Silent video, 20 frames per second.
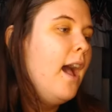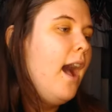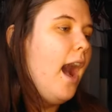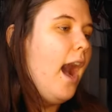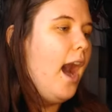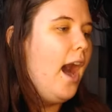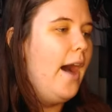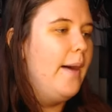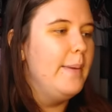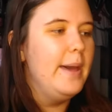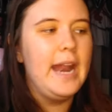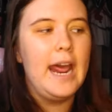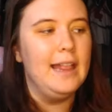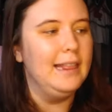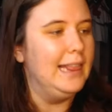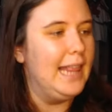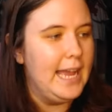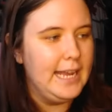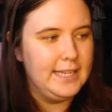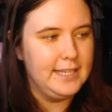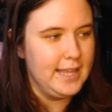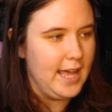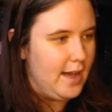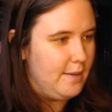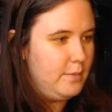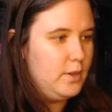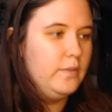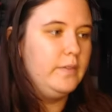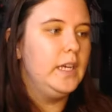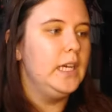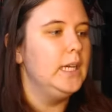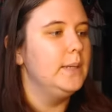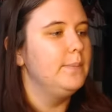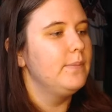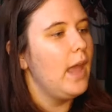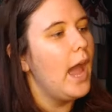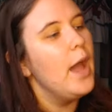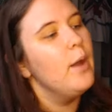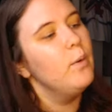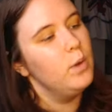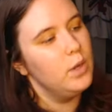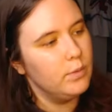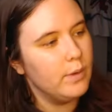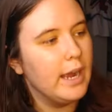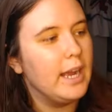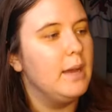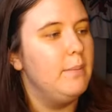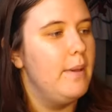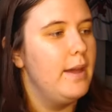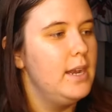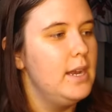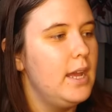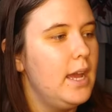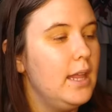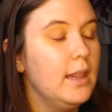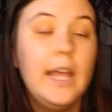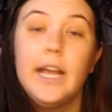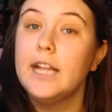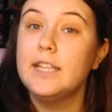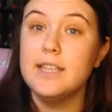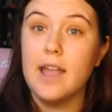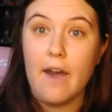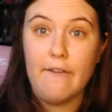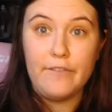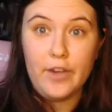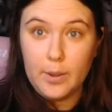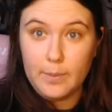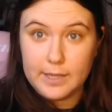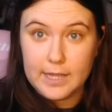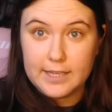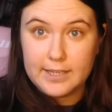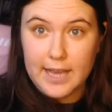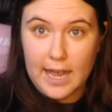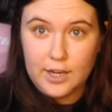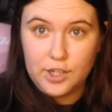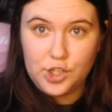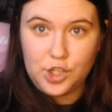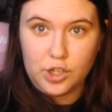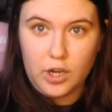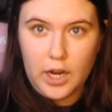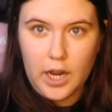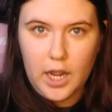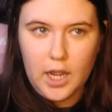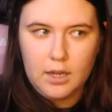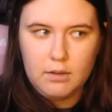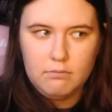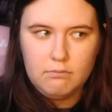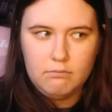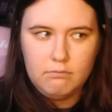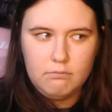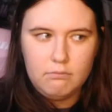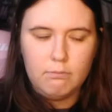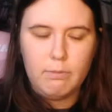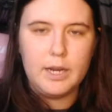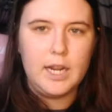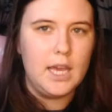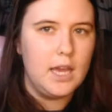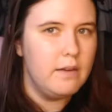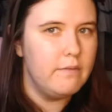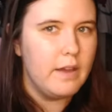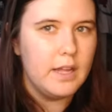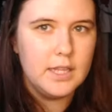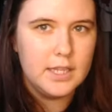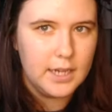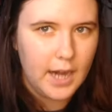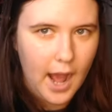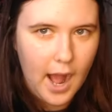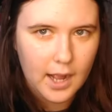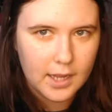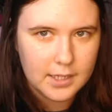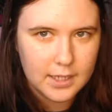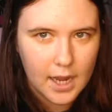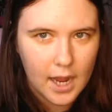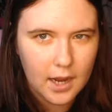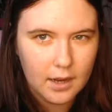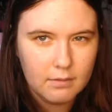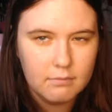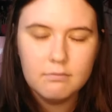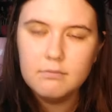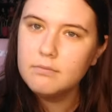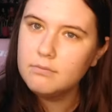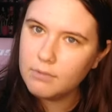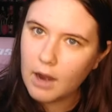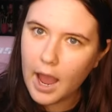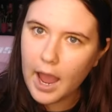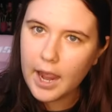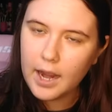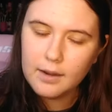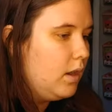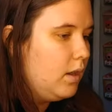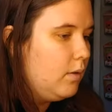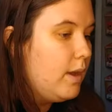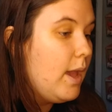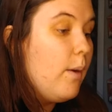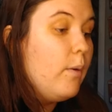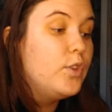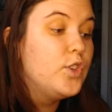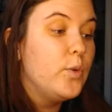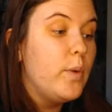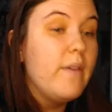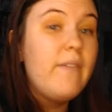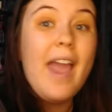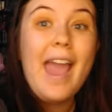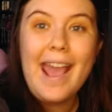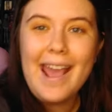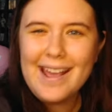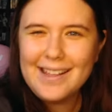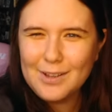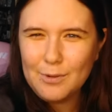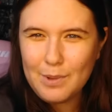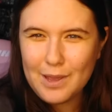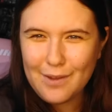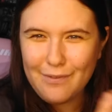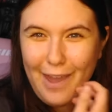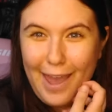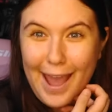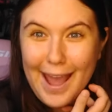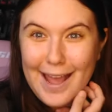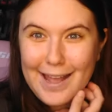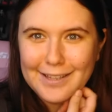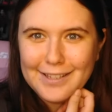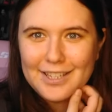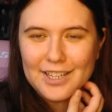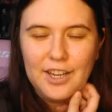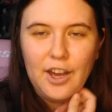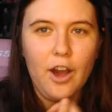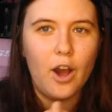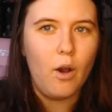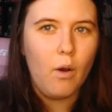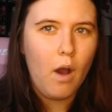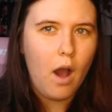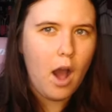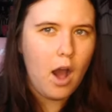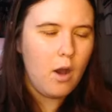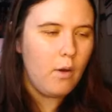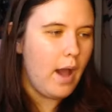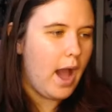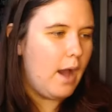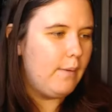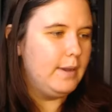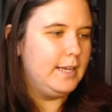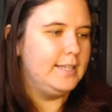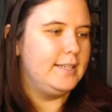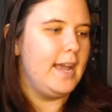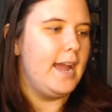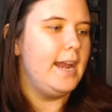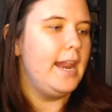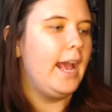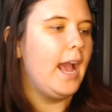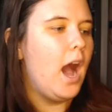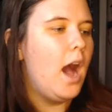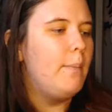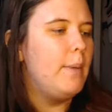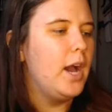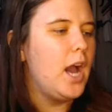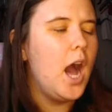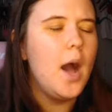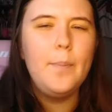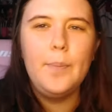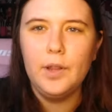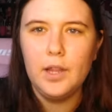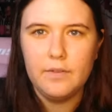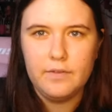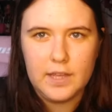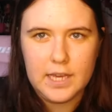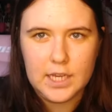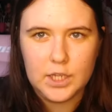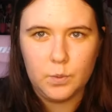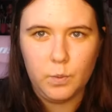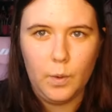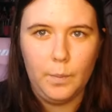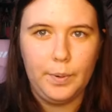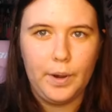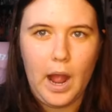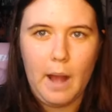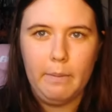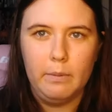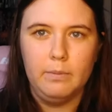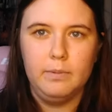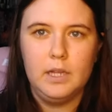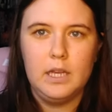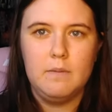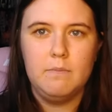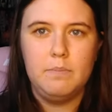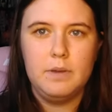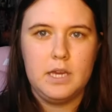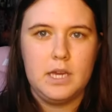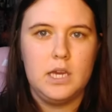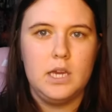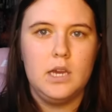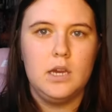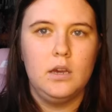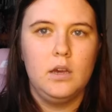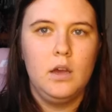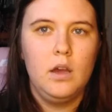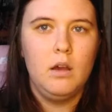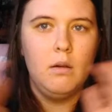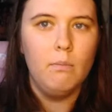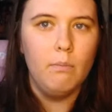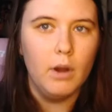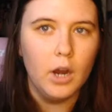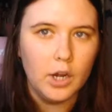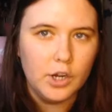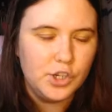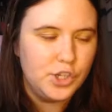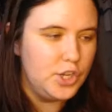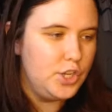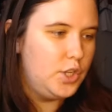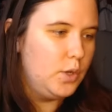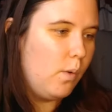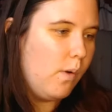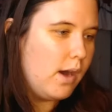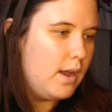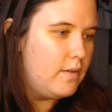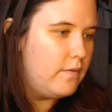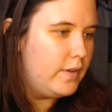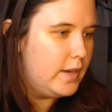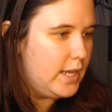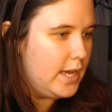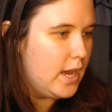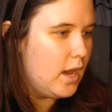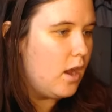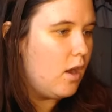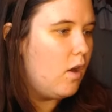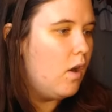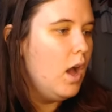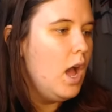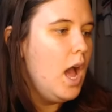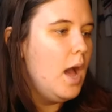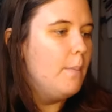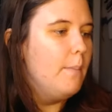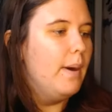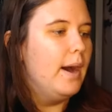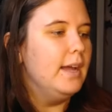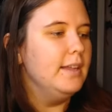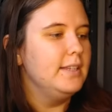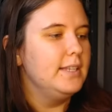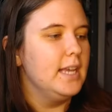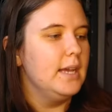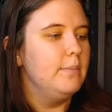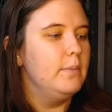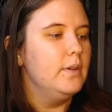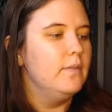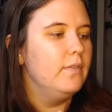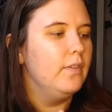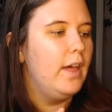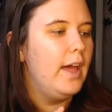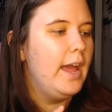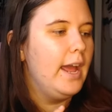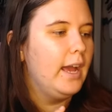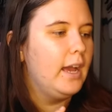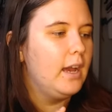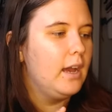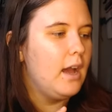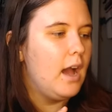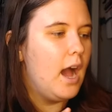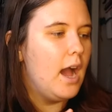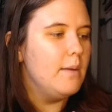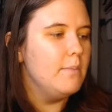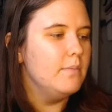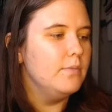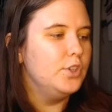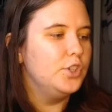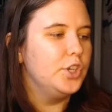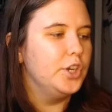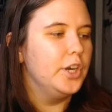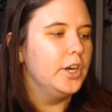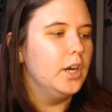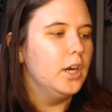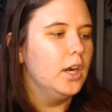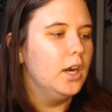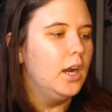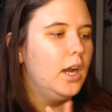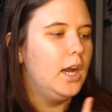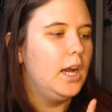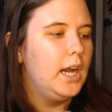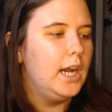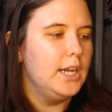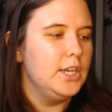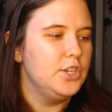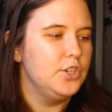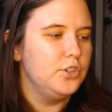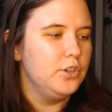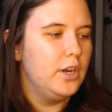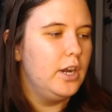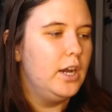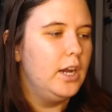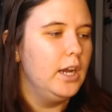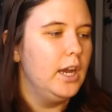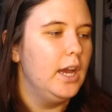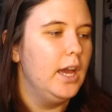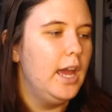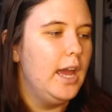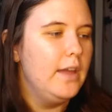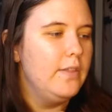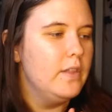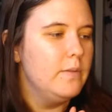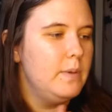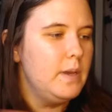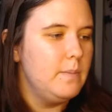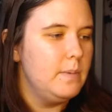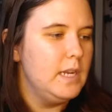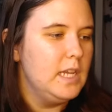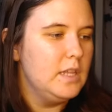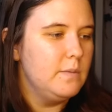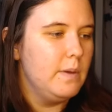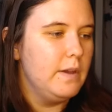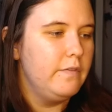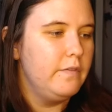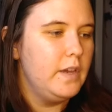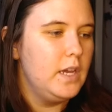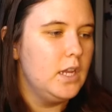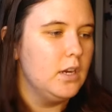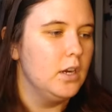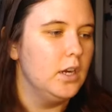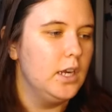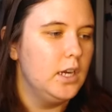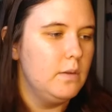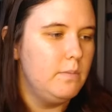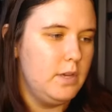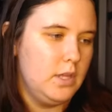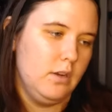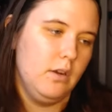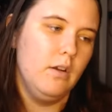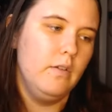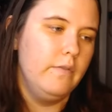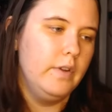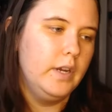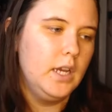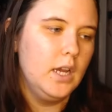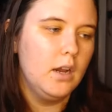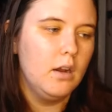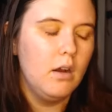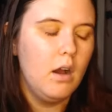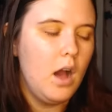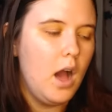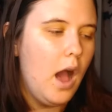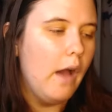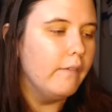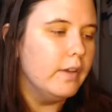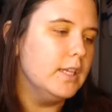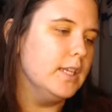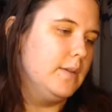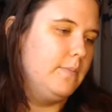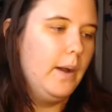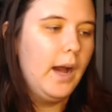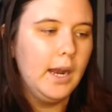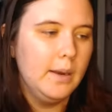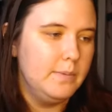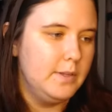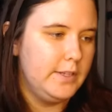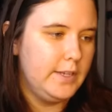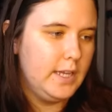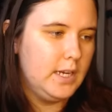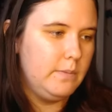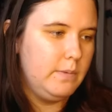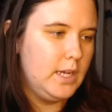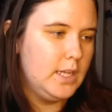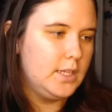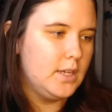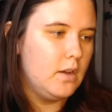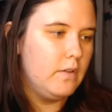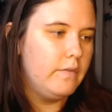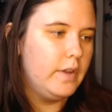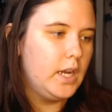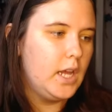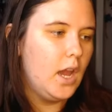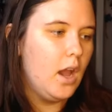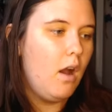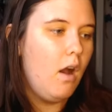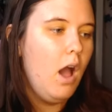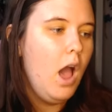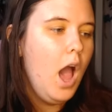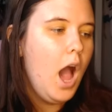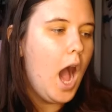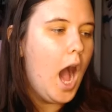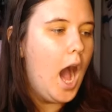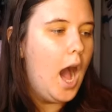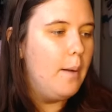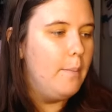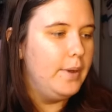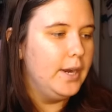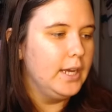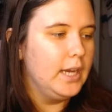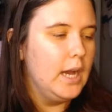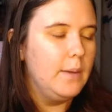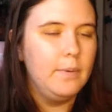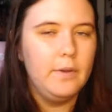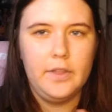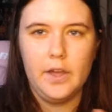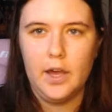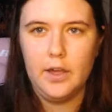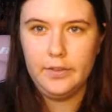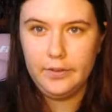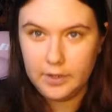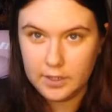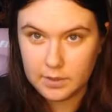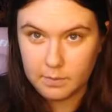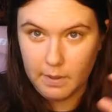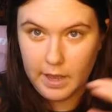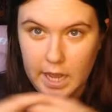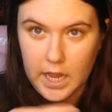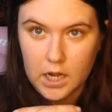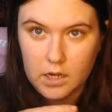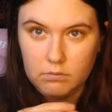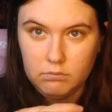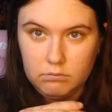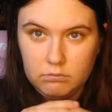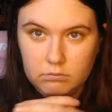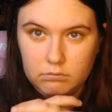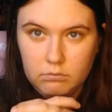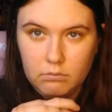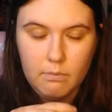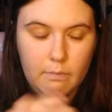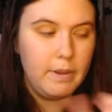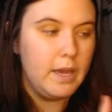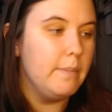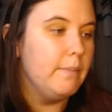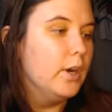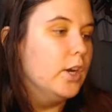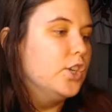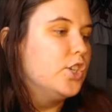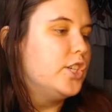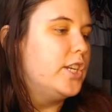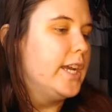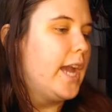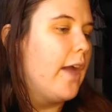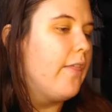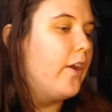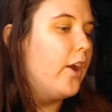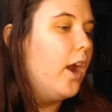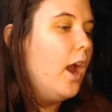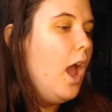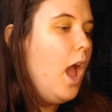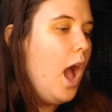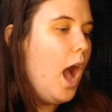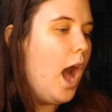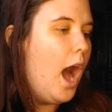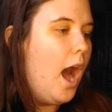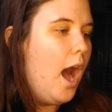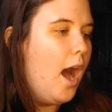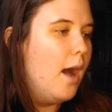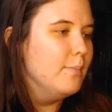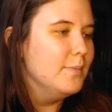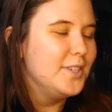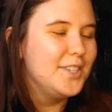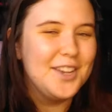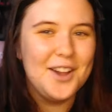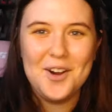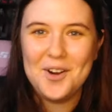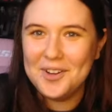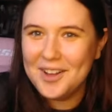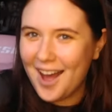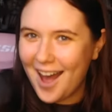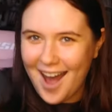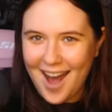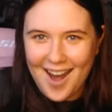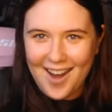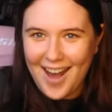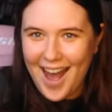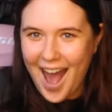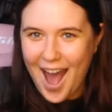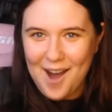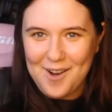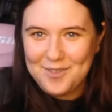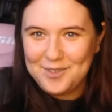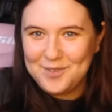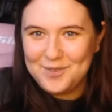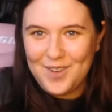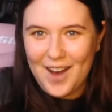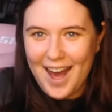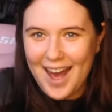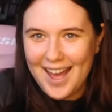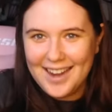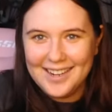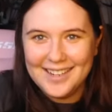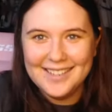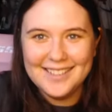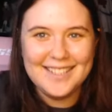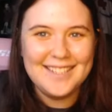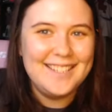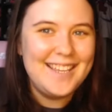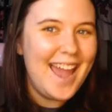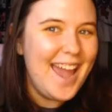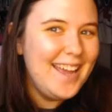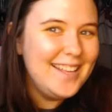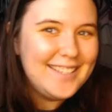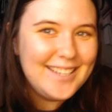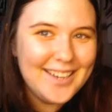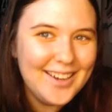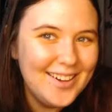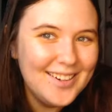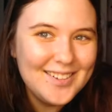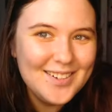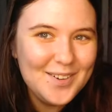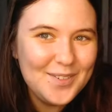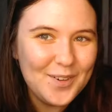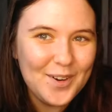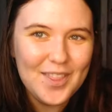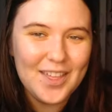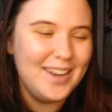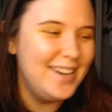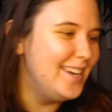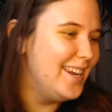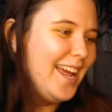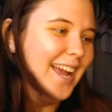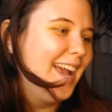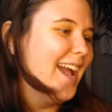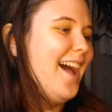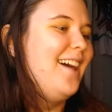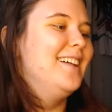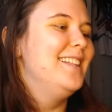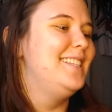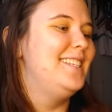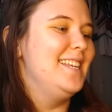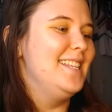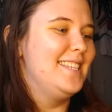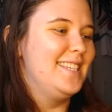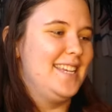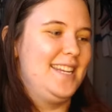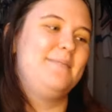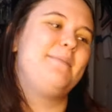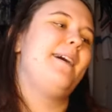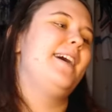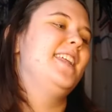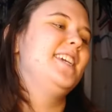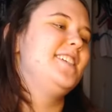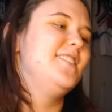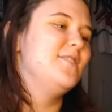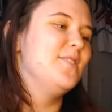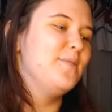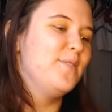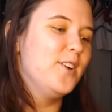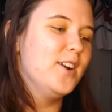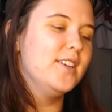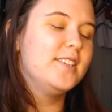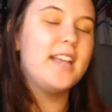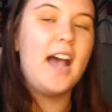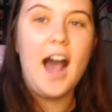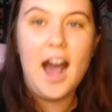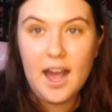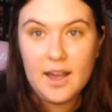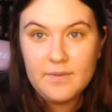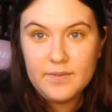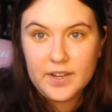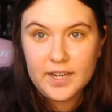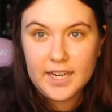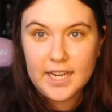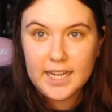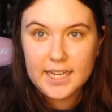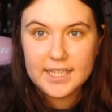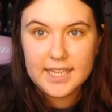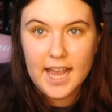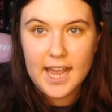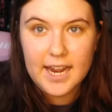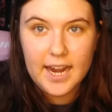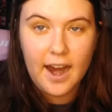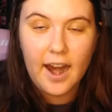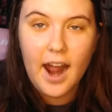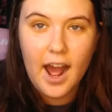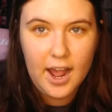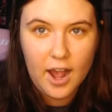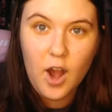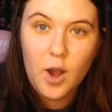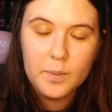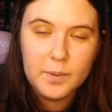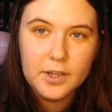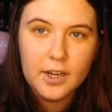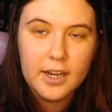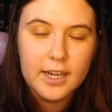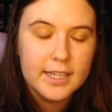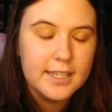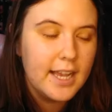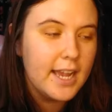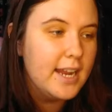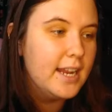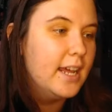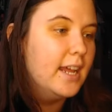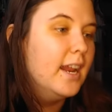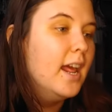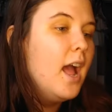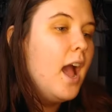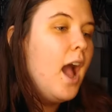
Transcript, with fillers: Um, and I liked that movie. I would recommend it. Like, it's not film of the century, but he invented acting. Right. Yo, so we have eight, we have eight to go. Oh, how exciting. Um, a couple of these will probably be merged into one video, but some of, like, I'm sure High Strung and The Beat Beneath My Feet are going to be their own video. Obviously, Bottoms is going to be its own video. Um, but a couple of the others might be merged together. Um, so, oh, how fun! Stay tuned for the Nick Galitzine Cinematic Universe. I'm very excited. I hope you're excited.